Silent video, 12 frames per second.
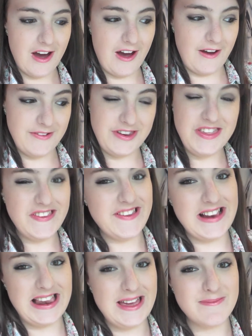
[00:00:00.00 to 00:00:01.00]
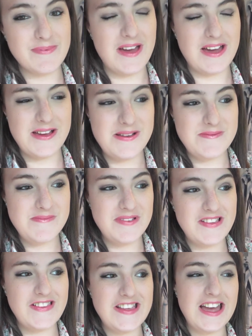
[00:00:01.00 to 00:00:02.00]
after this clip um
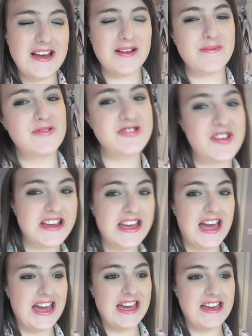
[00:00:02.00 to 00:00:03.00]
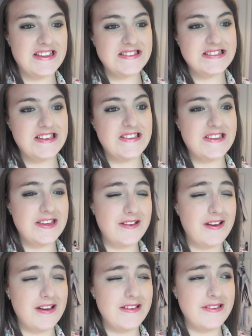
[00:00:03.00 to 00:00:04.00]
so yeah hope you enjoy it and i'll see you
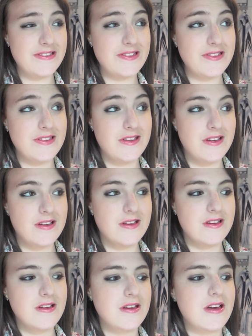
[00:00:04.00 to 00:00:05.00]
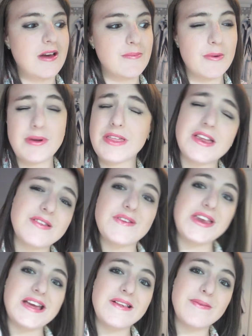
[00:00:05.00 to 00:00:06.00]
guys probably in the next
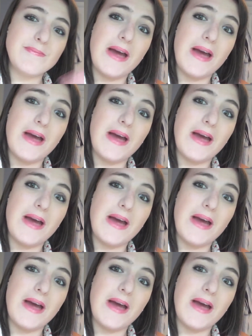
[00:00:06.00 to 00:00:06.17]
few days